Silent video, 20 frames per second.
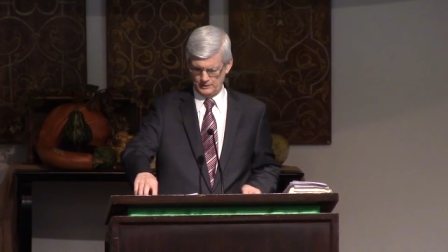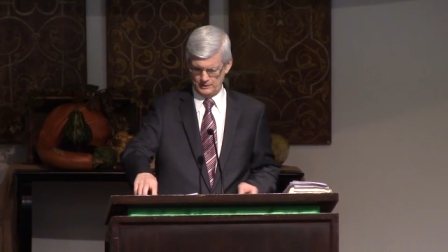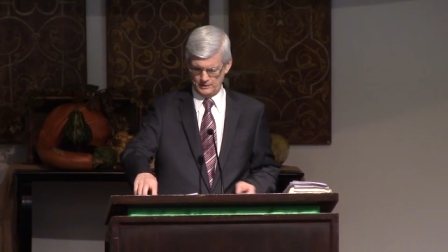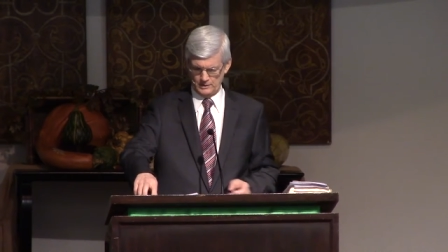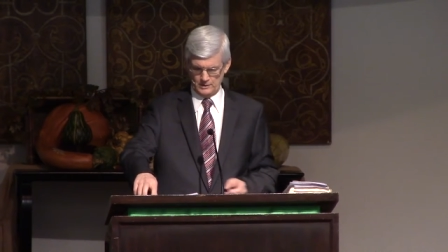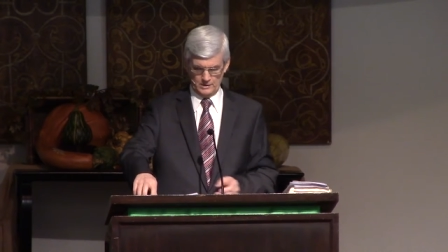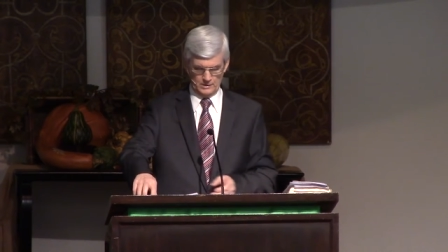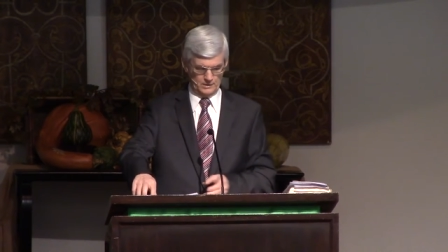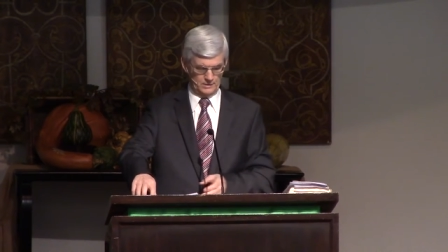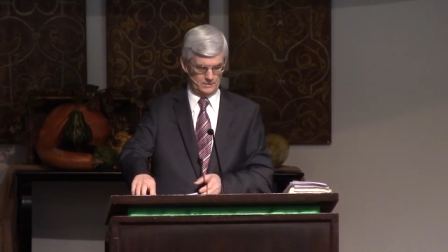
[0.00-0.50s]

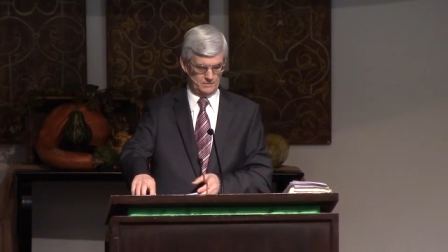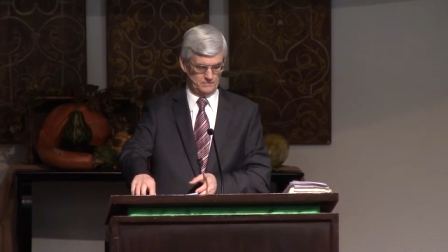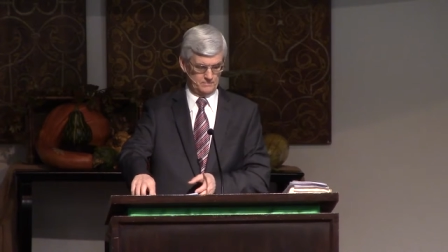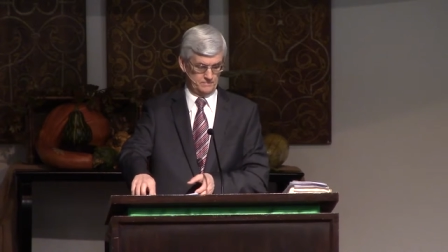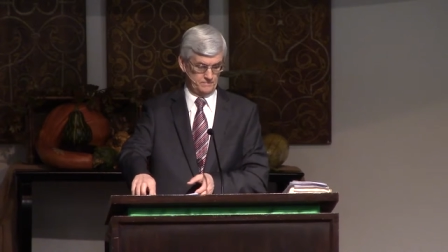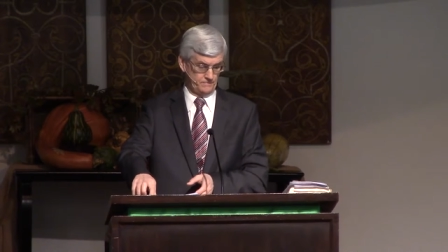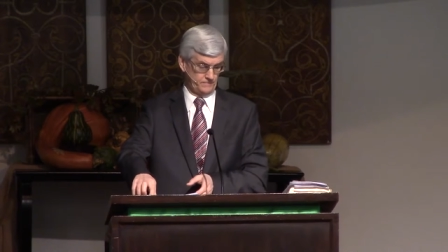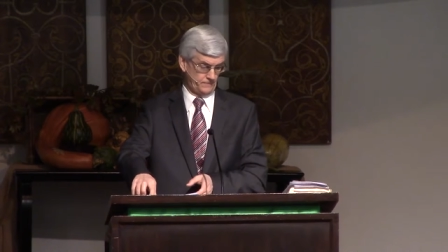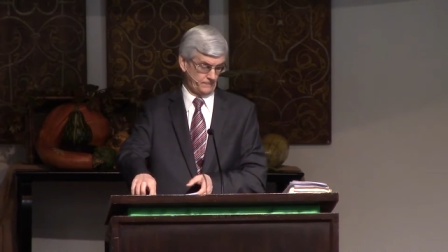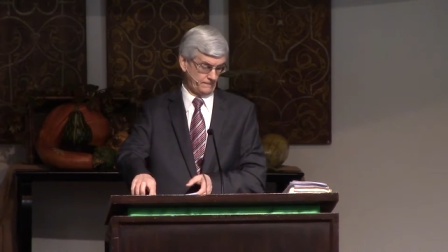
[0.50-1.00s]

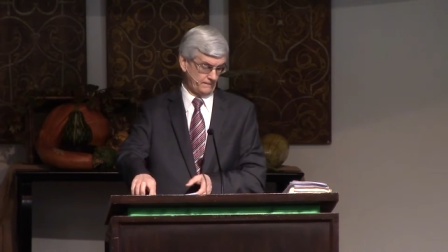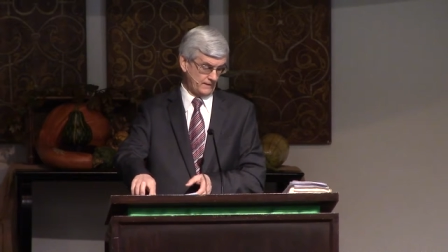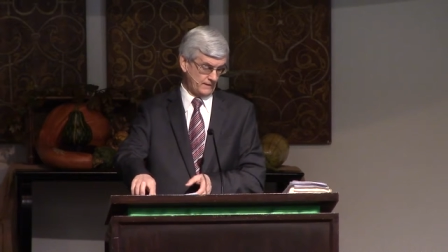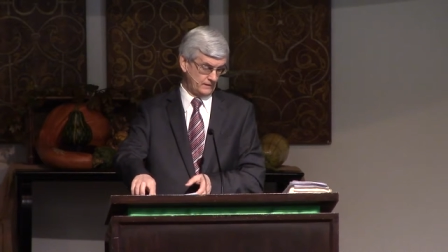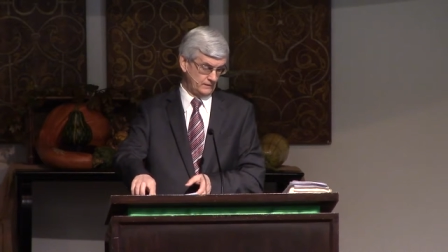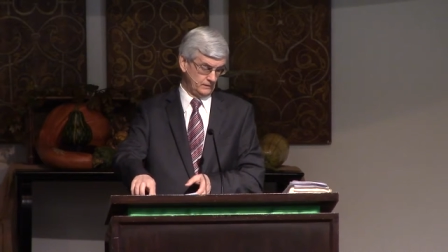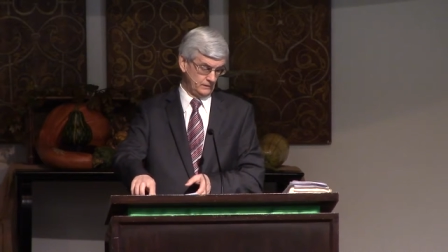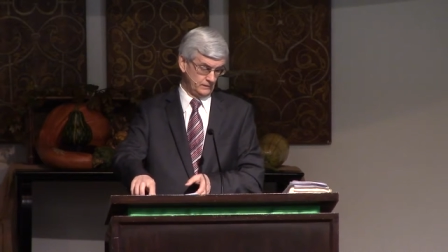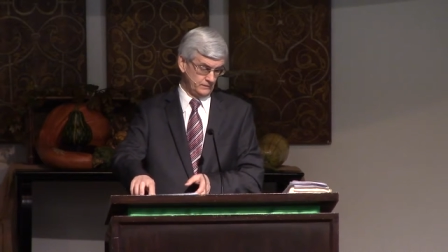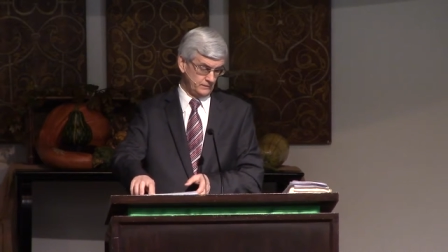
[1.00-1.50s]
um, I
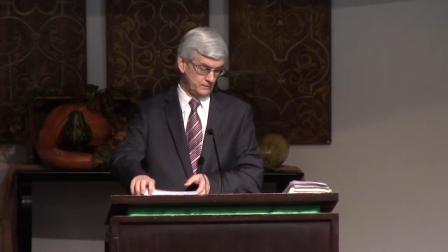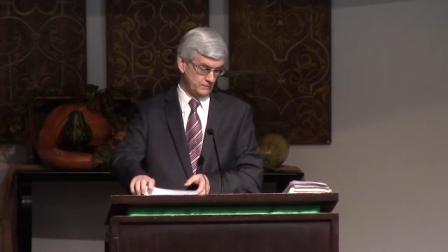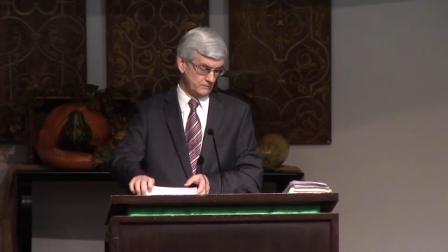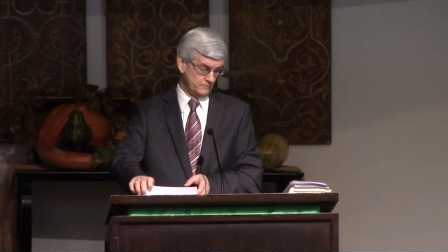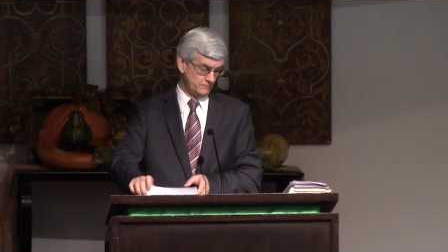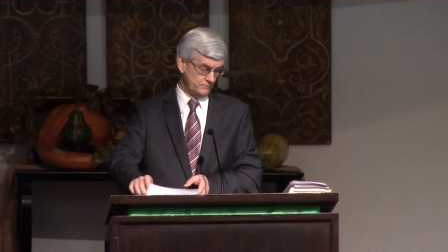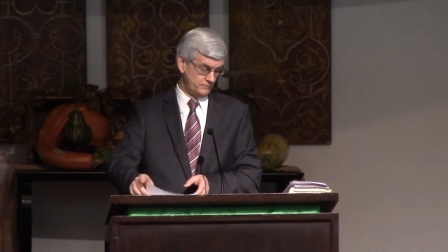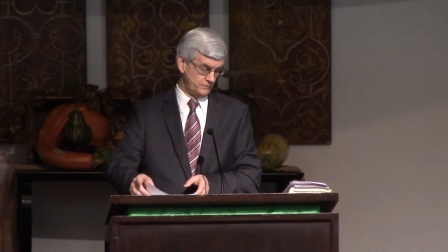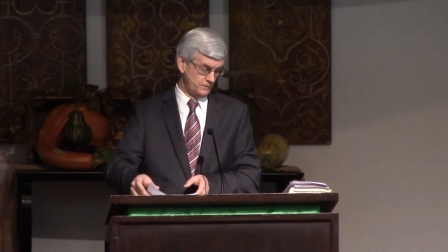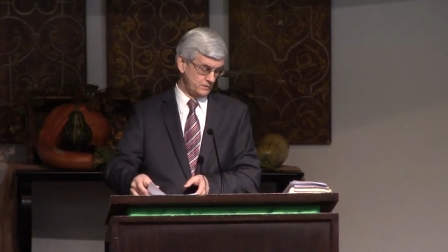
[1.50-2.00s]

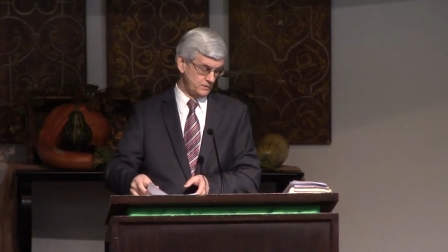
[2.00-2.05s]
live